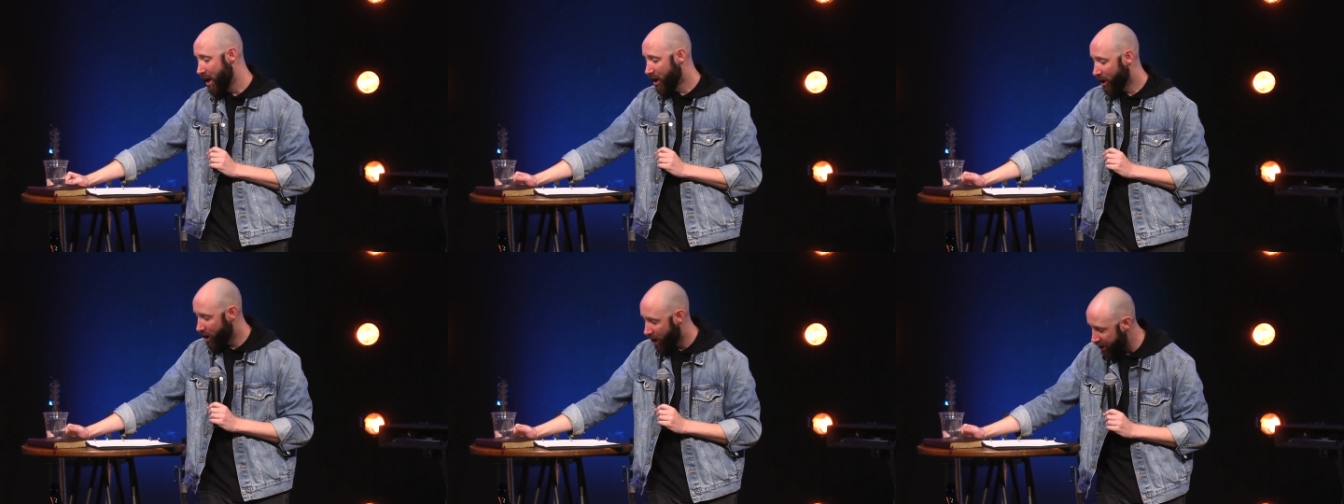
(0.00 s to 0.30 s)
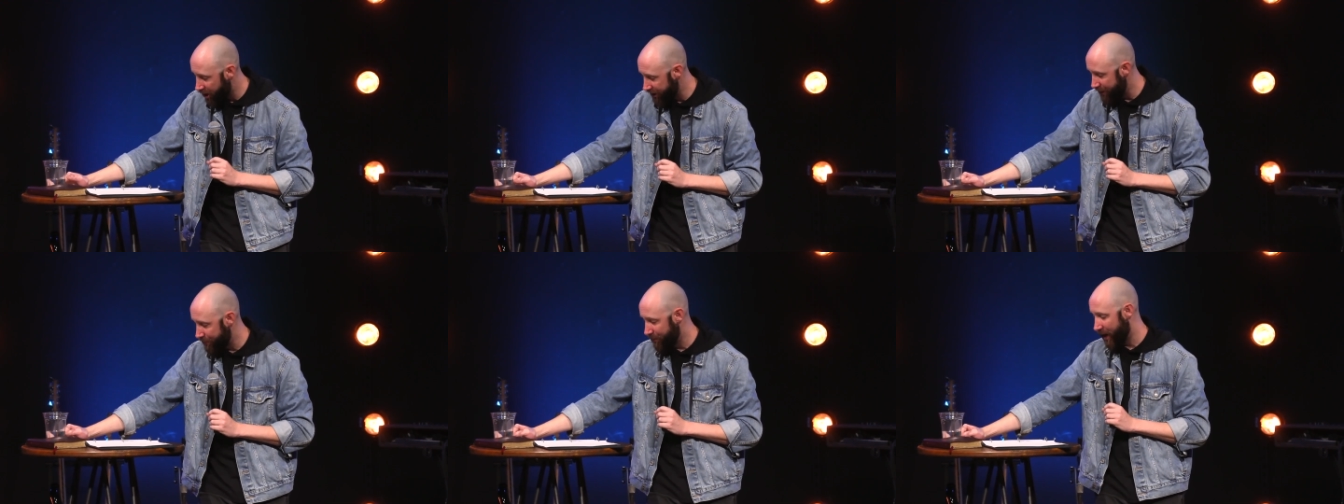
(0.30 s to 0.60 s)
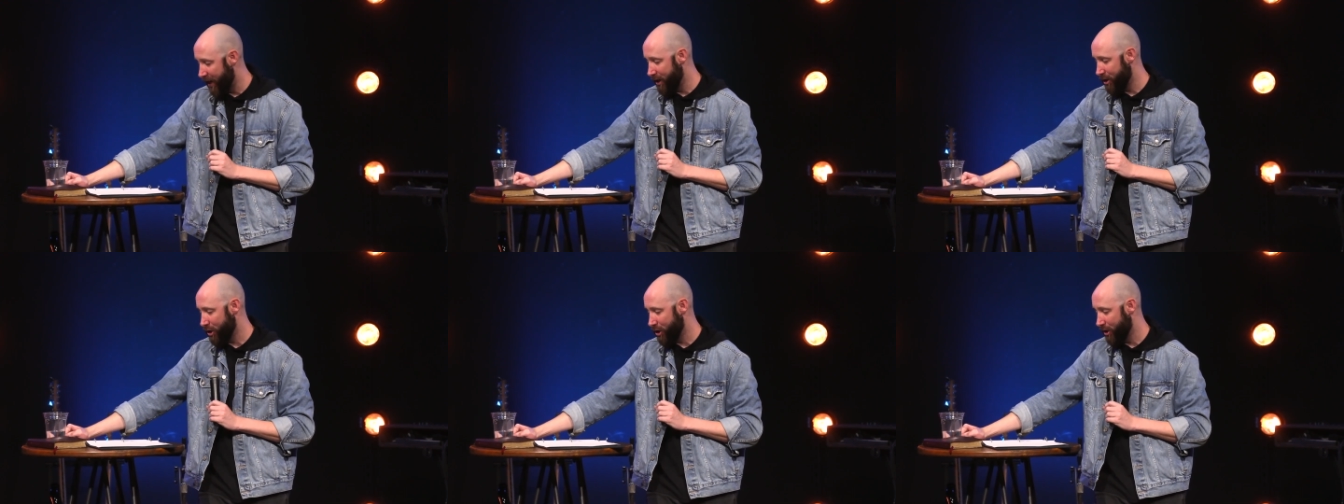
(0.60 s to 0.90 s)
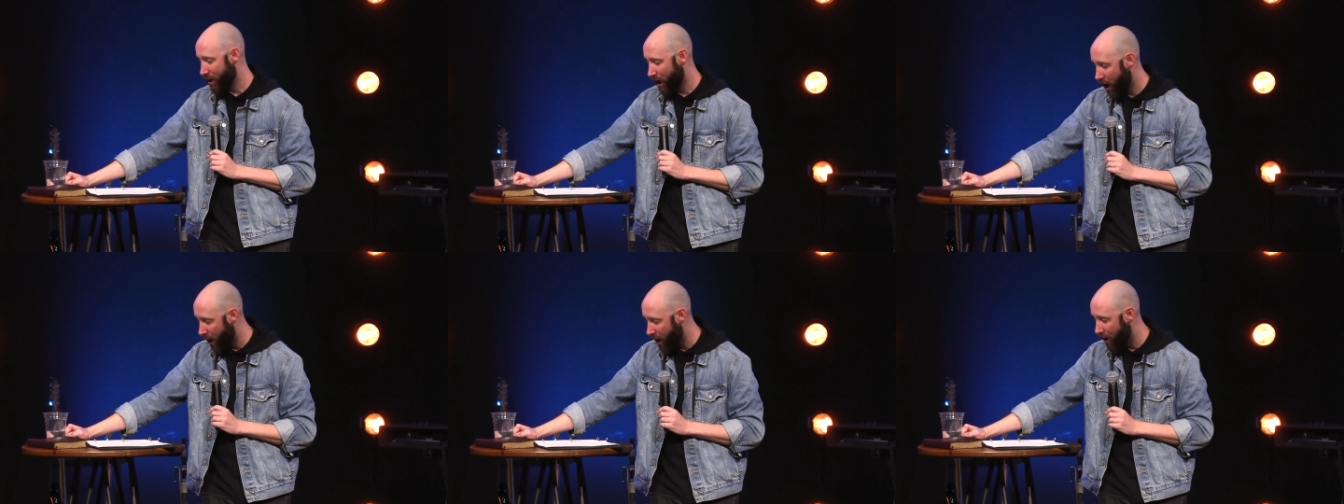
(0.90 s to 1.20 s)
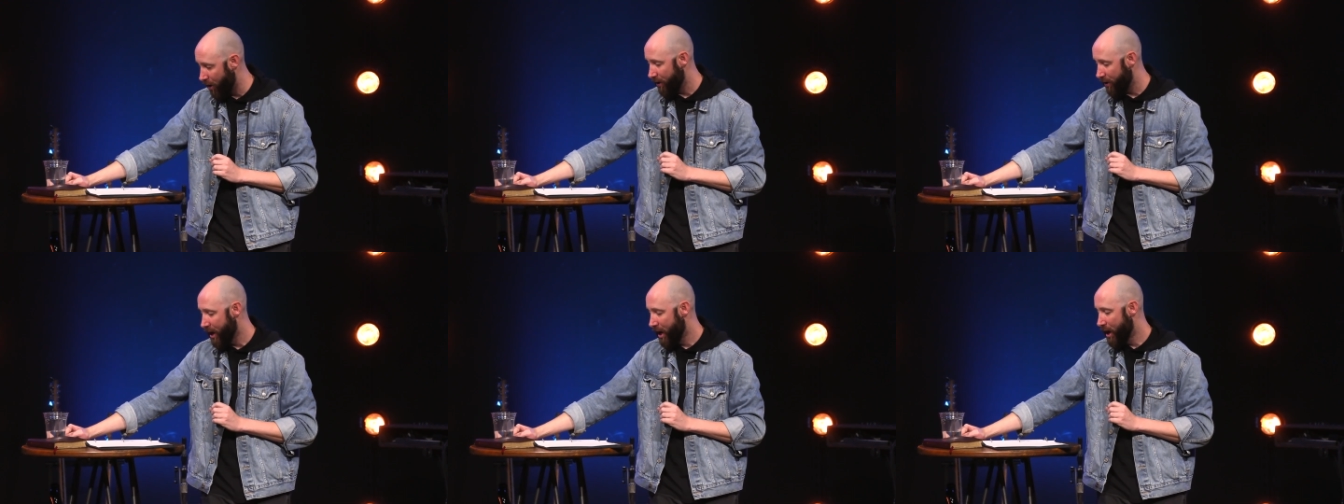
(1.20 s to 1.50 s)
condemnation,
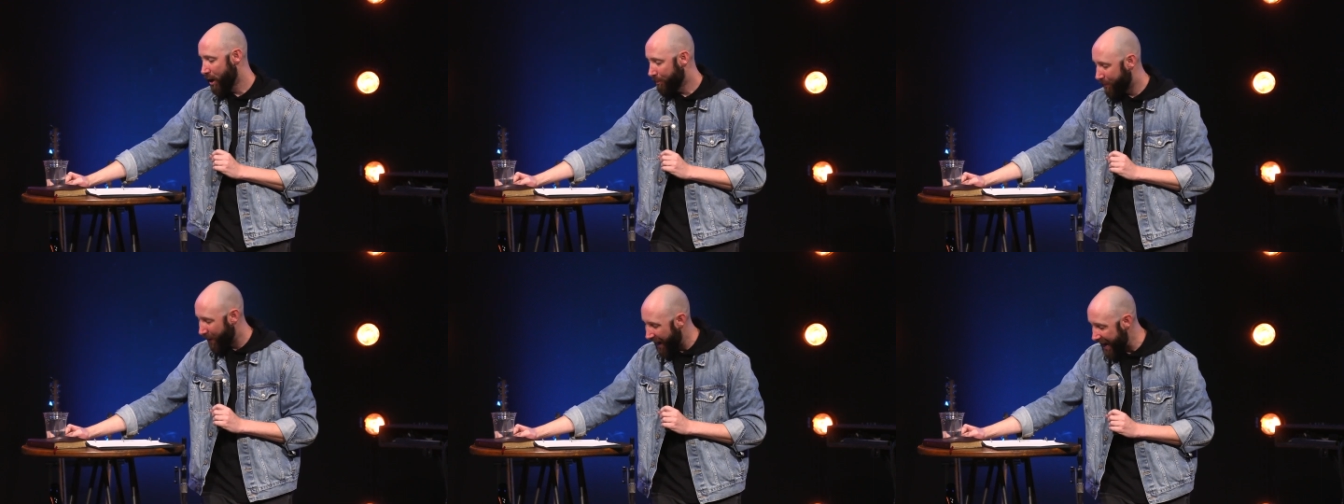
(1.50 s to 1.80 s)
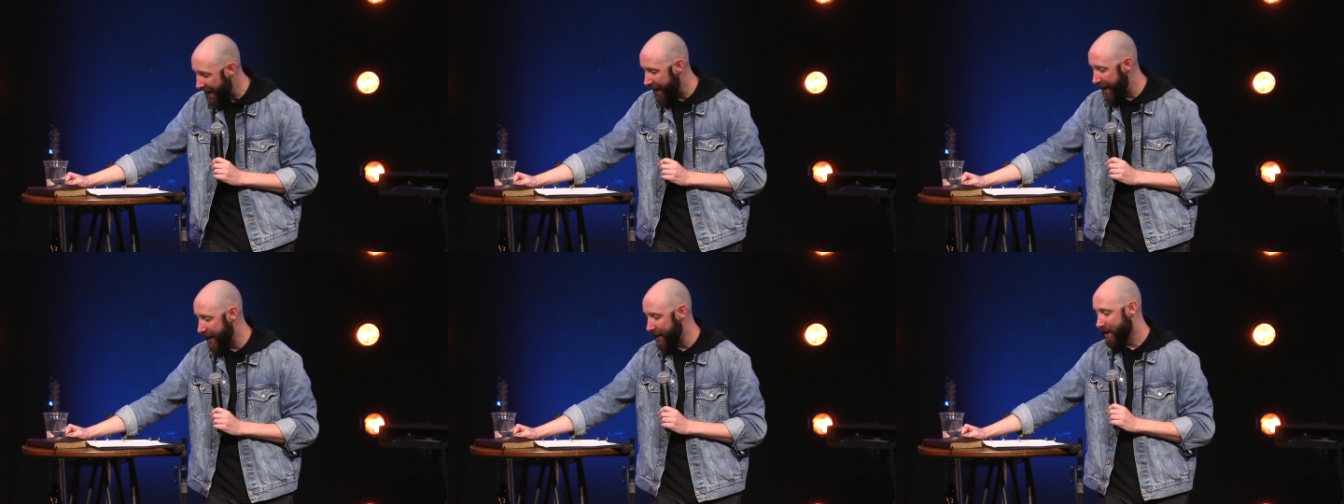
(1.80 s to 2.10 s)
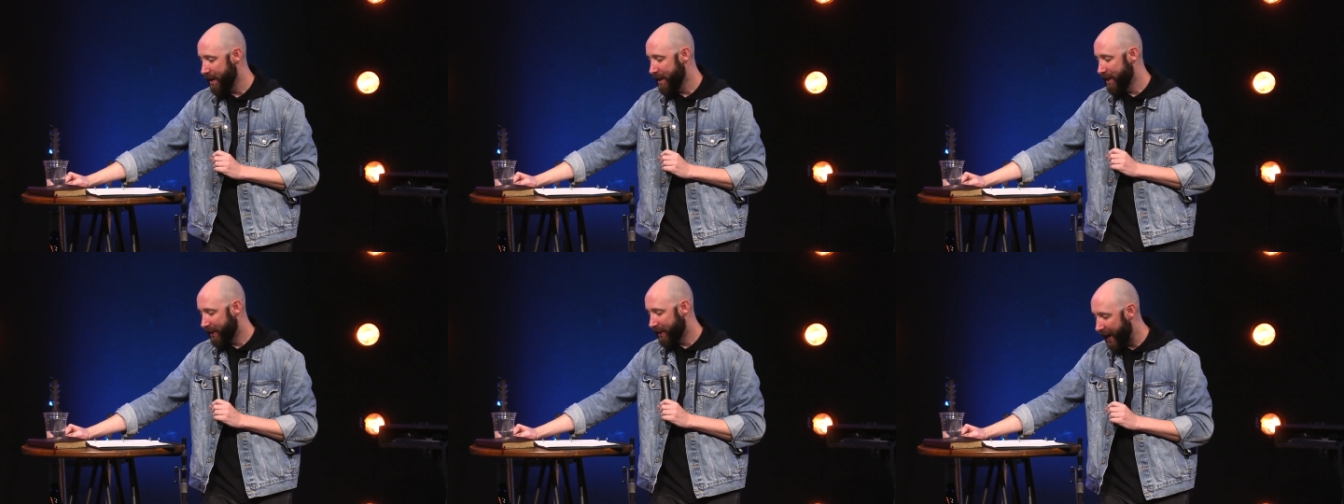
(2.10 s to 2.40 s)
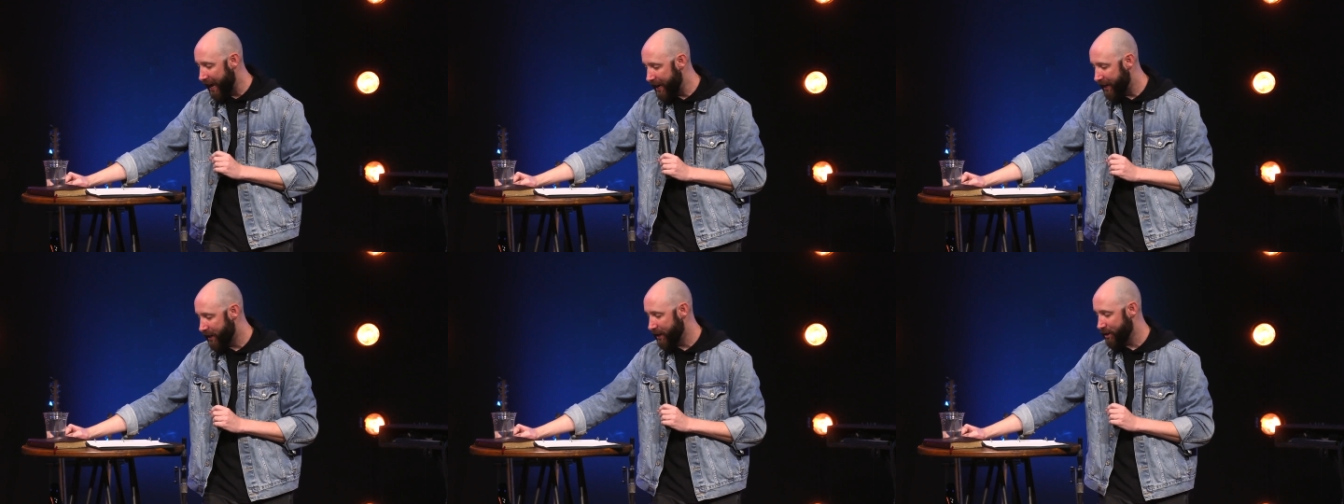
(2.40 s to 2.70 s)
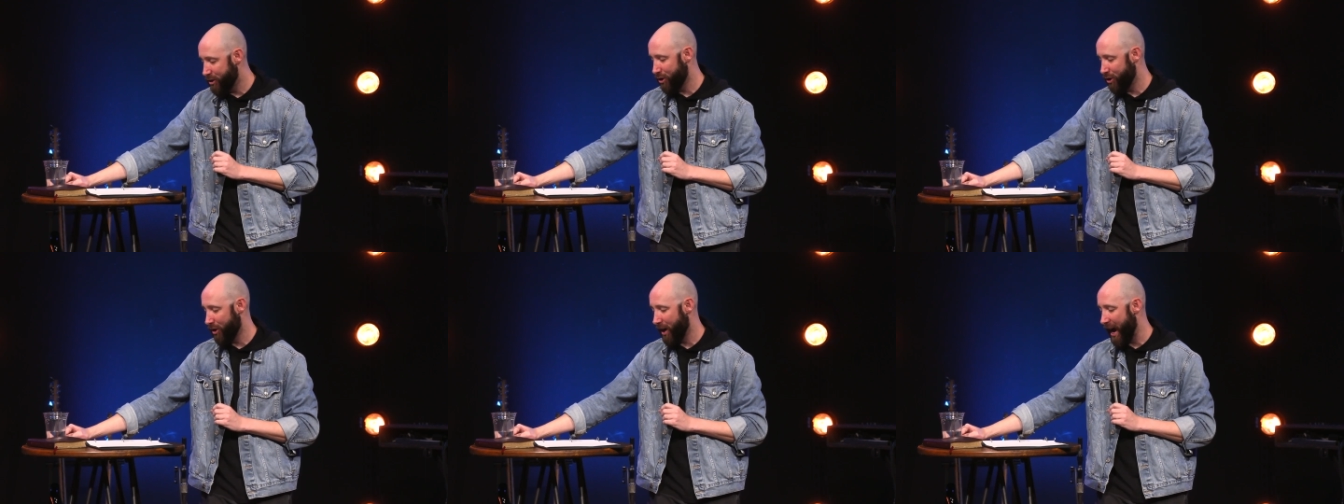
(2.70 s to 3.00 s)
hurt, pain, can't
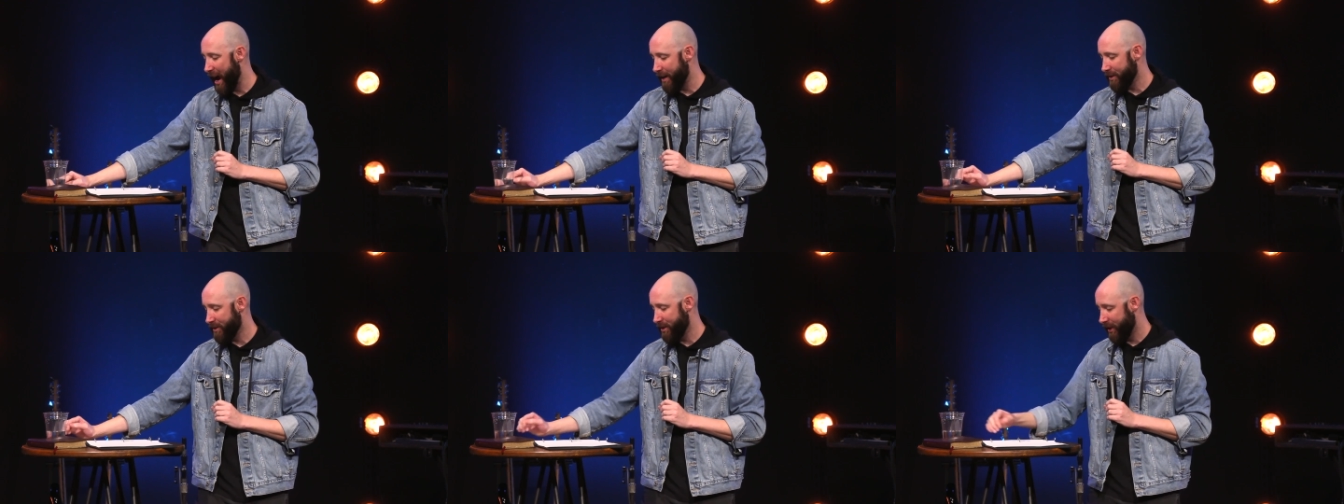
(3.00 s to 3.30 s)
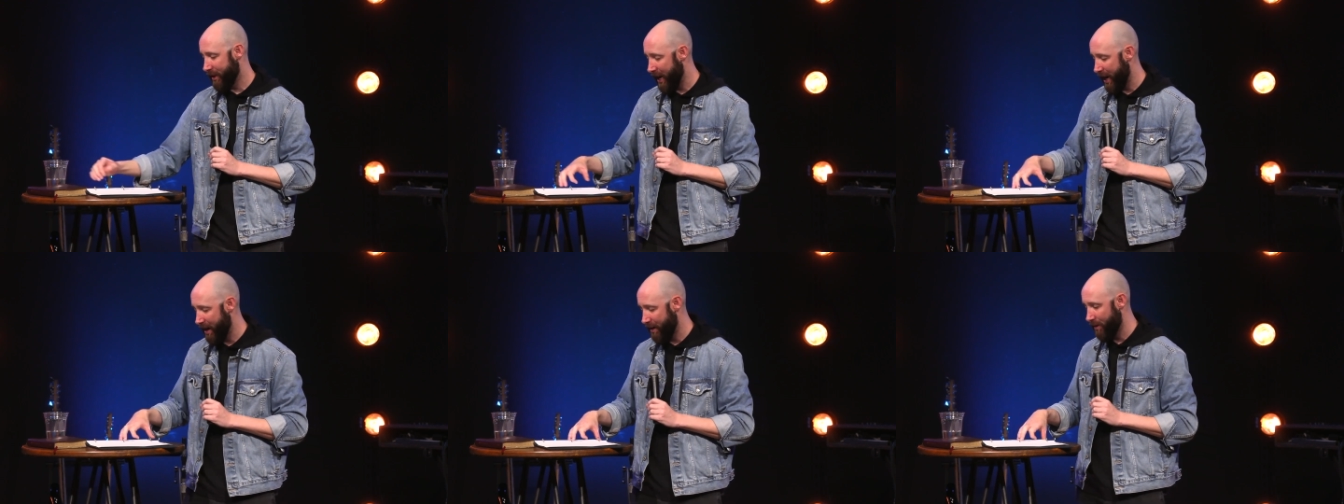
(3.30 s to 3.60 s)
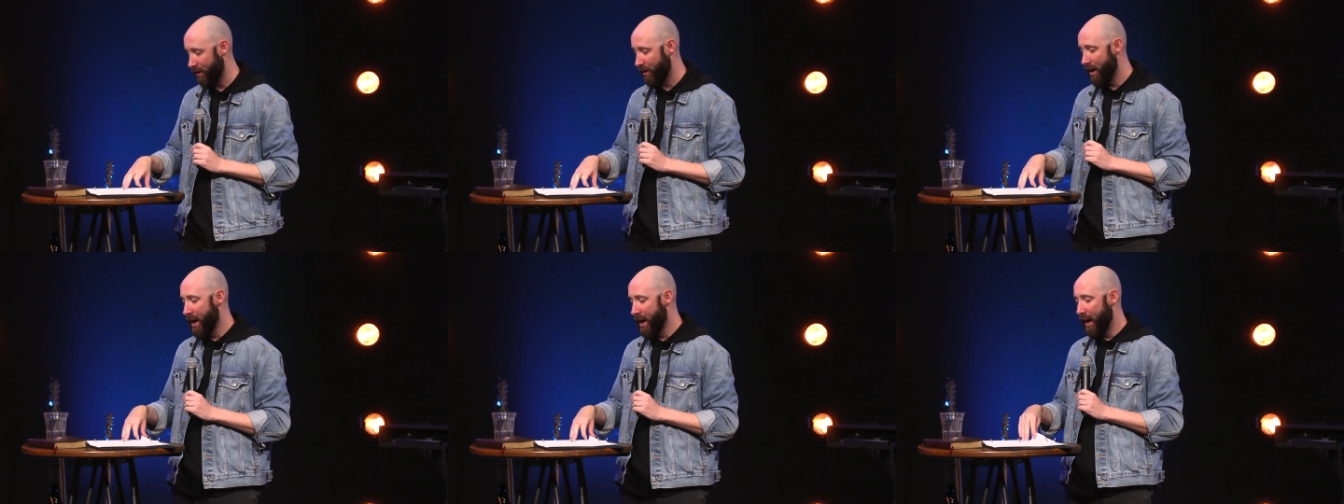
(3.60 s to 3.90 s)
get your act together.